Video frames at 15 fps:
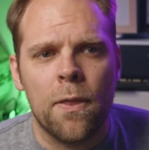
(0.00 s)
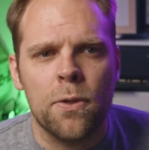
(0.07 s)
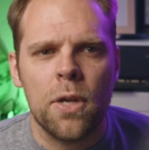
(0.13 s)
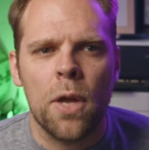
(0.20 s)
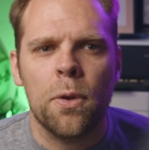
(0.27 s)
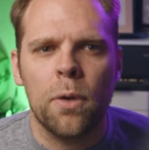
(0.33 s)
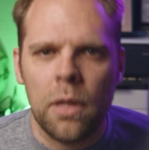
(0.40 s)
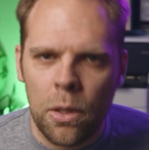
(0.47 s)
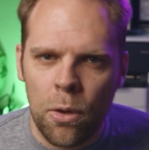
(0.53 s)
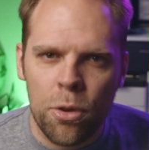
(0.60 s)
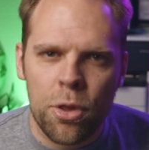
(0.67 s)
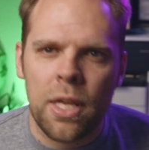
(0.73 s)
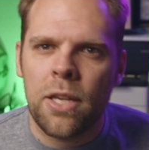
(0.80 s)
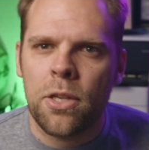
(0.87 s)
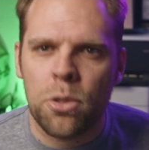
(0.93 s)
there's other little
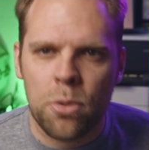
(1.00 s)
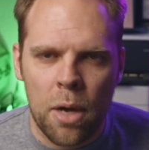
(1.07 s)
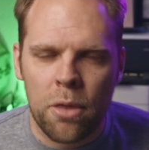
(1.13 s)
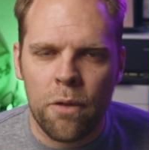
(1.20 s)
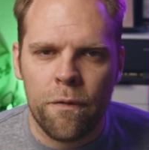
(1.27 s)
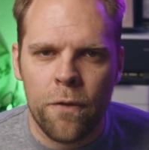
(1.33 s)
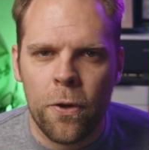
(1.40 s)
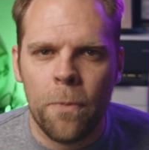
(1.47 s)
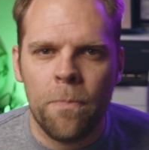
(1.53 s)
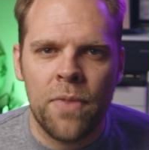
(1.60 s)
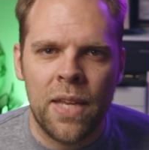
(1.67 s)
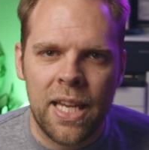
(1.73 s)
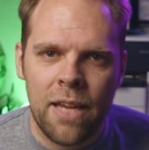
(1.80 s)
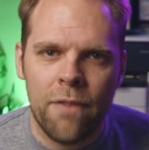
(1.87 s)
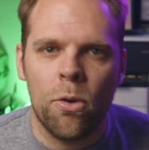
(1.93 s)
things throughout the film
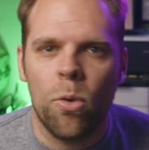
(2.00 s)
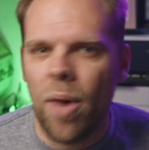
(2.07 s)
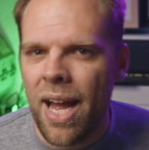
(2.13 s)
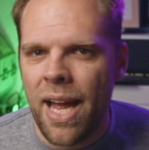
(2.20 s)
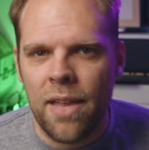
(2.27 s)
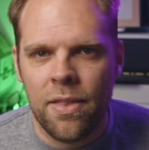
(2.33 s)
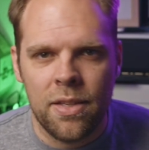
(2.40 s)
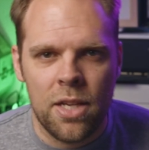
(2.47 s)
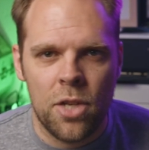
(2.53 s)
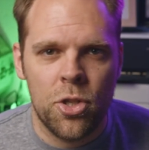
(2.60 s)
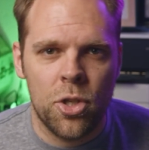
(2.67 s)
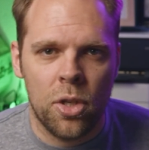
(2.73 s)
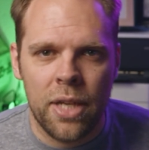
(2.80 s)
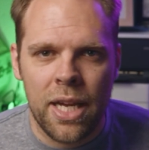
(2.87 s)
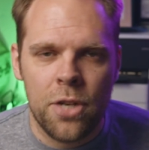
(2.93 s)
that give away the
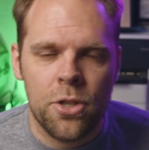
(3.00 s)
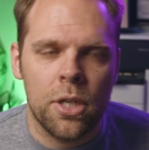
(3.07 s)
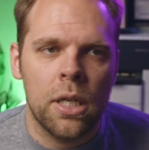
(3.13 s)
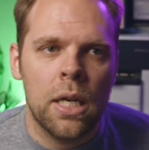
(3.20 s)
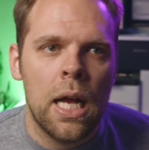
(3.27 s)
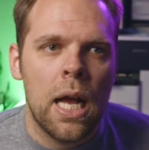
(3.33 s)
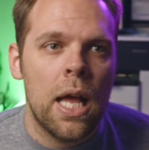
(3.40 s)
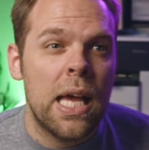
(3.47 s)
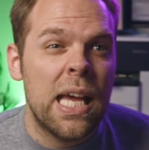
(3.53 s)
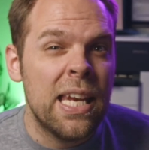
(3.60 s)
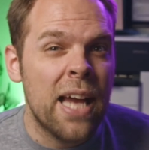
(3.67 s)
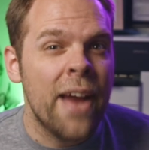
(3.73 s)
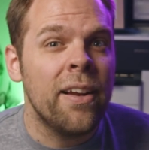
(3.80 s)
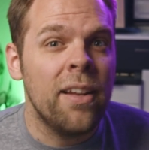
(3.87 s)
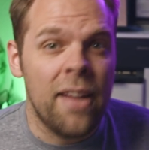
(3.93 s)
digital nature.
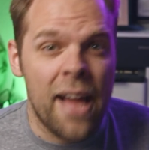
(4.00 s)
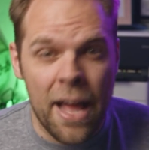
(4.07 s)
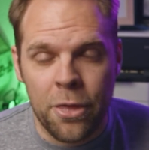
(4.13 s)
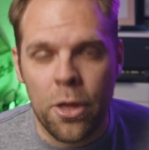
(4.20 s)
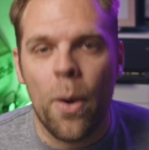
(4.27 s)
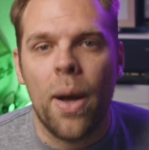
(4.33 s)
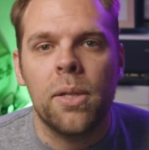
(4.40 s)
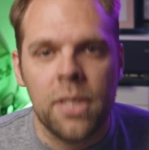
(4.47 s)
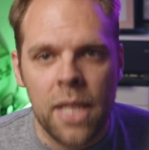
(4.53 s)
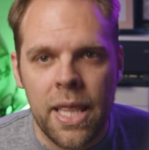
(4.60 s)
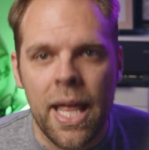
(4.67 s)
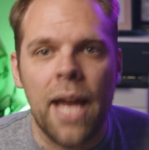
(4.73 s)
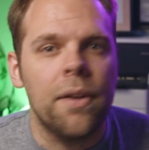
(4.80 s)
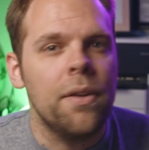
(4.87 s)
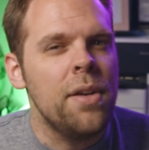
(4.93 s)
Not a lot, though. I'll say
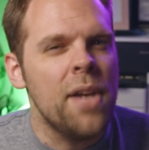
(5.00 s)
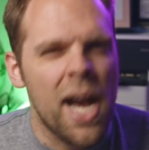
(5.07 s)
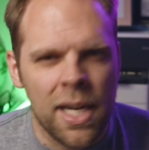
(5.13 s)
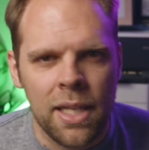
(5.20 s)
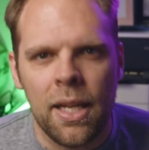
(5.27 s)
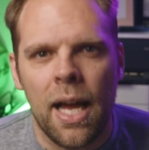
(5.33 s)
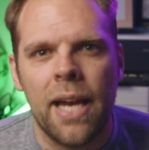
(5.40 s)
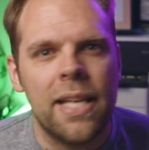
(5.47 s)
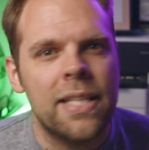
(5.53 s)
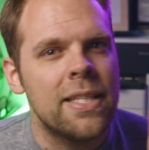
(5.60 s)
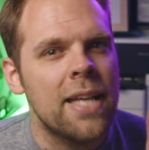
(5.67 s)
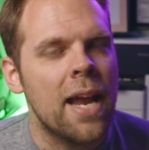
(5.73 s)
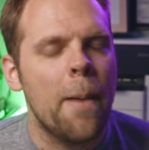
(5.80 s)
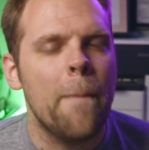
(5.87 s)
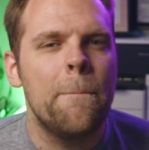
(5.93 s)
that. Not a lot. It's
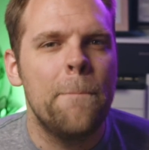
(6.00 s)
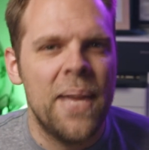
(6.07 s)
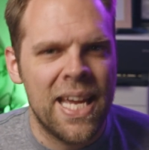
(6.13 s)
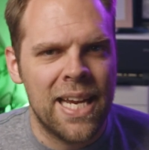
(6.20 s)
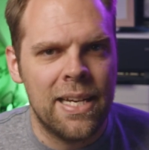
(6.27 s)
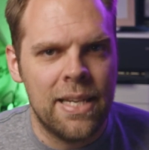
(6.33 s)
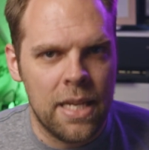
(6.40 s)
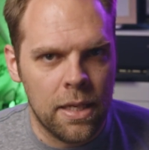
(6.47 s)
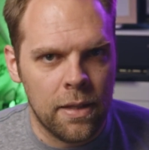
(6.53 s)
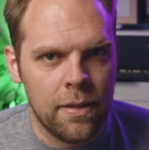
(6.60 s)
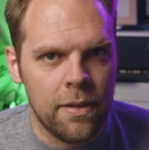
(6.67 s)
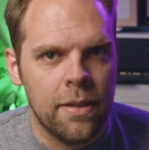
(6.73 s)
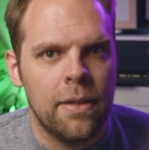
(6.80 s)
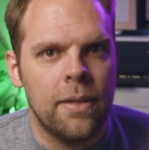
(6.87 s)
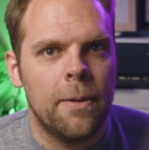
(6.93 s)
not a big
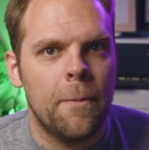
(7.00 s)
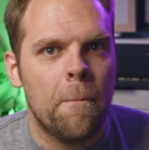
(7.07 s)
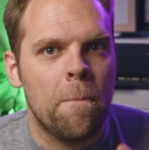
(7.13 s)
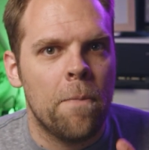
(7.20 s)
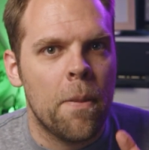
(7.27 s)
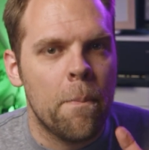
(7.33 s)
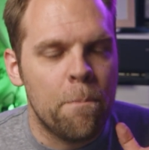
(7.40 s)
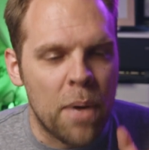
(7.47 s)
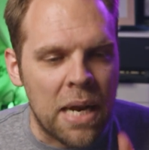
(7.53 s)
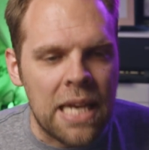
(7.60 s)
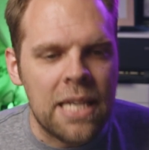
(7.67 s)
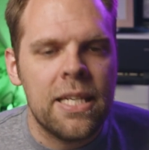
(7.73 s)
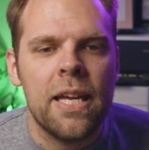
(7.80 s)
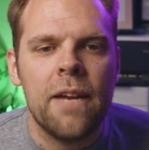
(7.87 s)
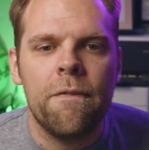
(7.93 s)
deal. But
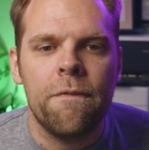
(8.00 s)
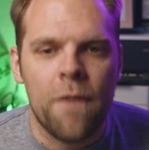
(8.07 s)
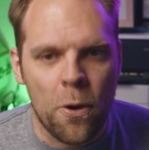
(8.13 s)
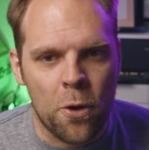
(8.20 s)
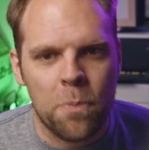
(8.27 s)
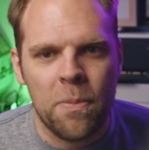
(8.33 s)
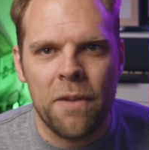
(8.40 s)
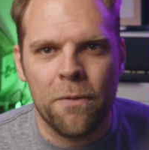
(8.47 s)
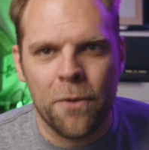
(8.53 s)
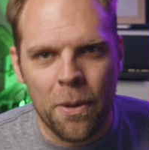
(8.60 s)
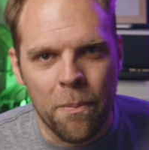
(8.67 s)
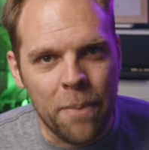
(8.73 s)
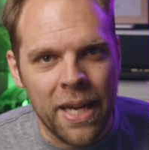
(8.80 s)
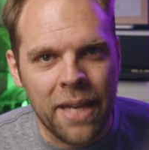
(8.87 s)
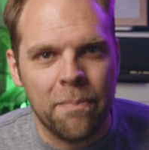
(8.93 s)
it did fuck with me for a
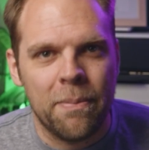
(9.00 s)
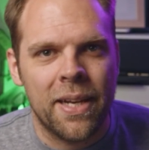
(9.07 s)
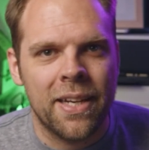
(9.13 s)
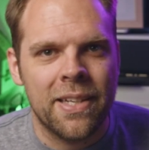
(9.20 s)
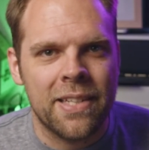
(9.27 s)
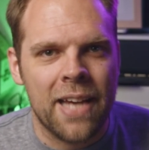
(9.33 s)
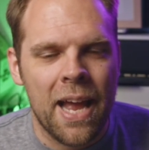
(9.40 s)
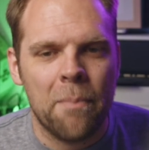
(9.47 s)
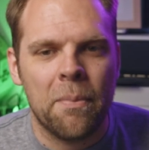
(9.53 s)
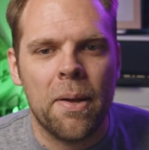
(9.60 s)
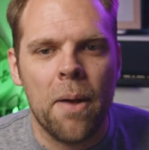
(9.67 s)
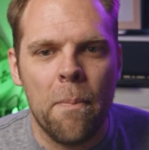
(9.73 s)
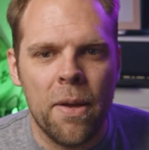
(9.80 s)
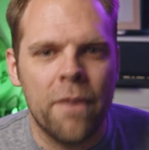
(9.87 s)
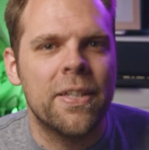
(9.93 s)
bit because I am
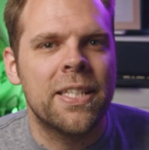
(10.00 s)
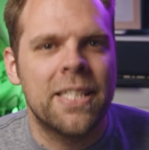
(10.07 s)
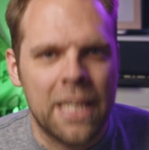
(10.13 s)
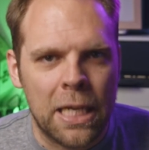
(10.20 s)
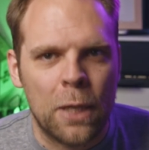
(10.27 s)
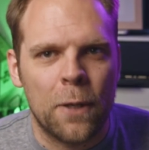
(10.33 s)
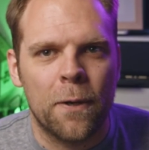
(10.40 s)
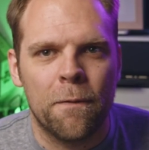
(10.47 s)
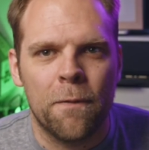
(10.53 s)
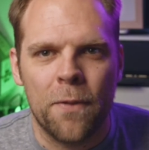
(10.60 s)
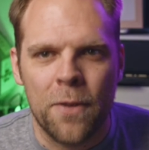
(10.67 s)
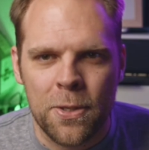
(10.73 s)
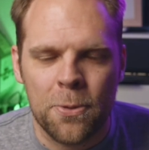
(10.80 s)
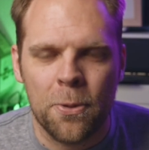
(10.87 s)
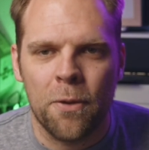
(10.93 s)
a bit of a stickler for
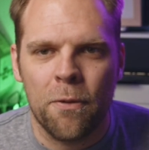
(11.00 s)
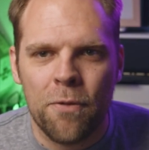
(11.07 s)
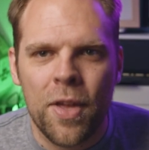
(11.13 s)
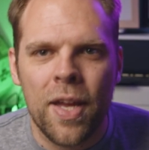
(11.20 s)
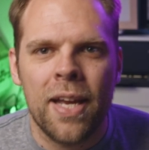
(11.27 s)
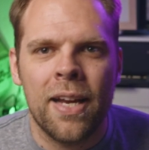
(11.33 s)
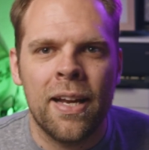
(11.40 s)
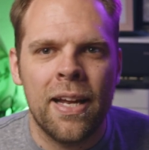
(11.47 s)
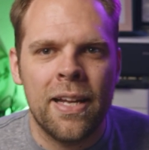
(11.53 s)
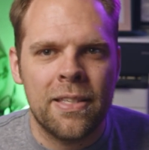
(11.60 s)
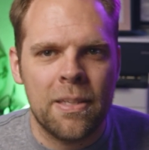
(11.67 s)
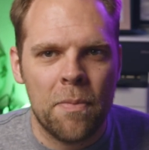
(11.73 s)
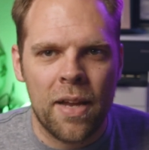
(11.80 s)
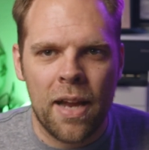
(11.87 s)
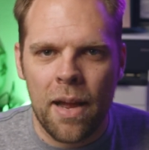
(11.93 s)
this sort of thing. It's
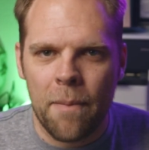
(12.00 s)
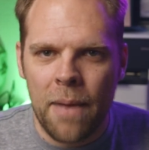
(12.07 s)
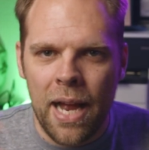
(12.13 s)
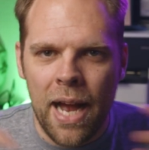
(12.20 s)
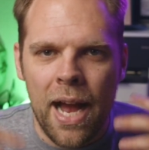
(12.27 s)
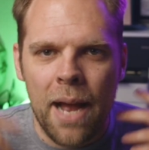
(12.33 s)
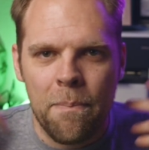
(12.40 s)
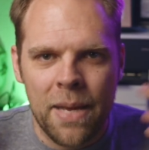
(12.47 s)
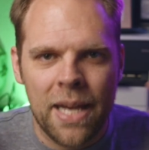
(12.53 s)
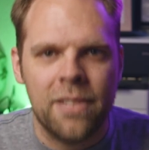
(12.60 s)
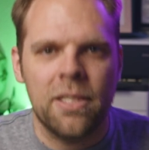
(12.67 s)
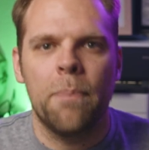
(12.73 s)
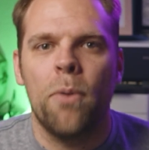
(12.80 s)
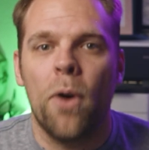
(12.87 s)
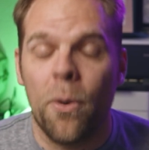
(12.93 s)
something my eye picks
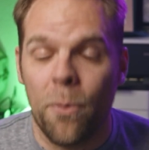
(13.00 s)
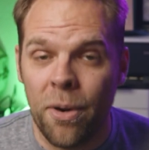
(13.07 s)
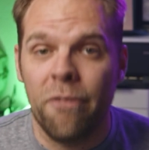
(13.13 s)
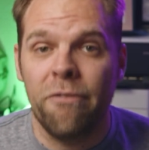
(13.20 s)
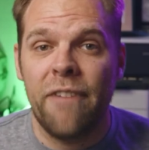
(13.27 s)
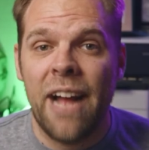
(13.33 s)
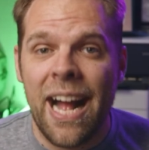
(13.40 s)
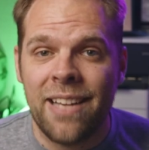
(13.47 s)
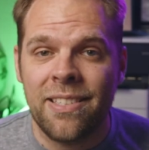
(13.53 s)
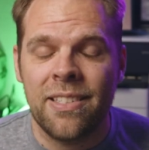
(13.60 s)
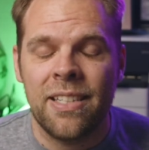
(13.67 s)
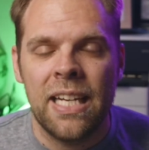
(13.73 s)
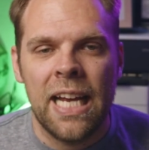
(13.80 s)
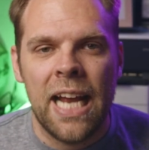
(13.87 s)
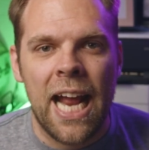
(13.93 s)
up on real
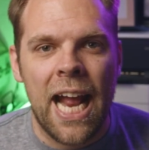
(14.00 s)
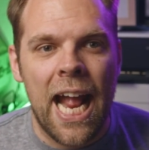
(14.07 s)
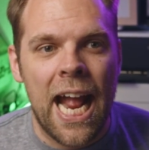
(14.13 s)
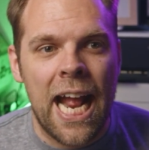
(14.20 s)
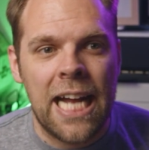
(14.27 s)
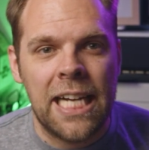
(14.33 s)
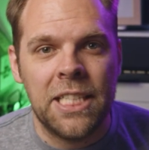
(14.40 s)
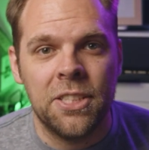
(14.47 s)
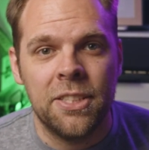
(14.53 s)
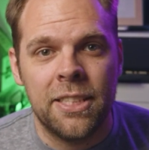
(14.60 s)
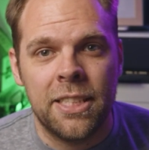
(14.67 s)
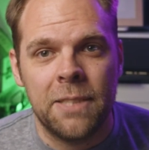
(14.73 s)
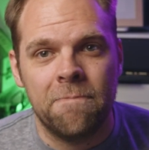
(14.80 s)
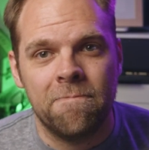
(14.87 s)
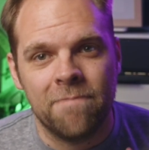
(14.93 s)
fast,
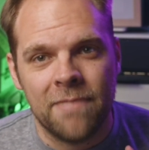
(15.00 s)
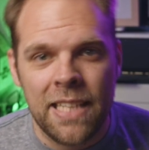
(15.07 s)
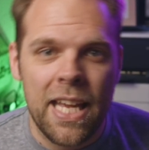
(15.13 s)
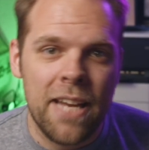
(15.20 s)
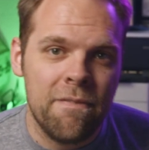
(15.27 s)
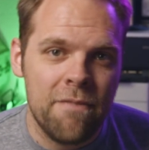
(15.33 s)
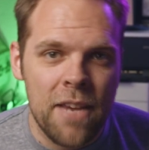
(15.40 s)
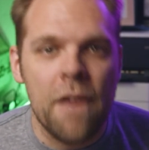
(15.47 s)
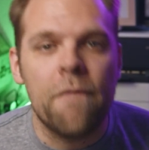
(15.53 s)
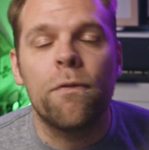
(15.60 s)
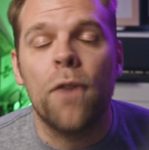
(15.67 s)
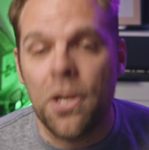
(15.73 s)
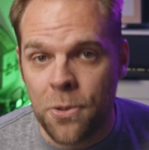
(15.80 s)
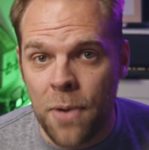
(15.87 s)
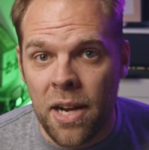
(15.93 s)
and it, it
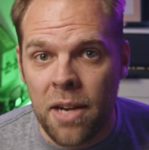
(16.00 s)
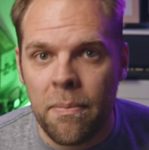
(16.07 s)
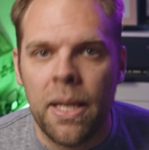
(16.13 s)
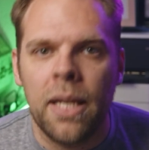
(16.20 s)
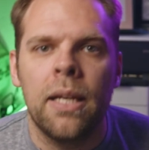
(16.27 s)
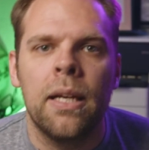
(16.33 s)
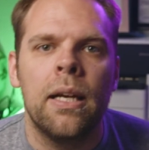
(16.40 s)
frustrated me.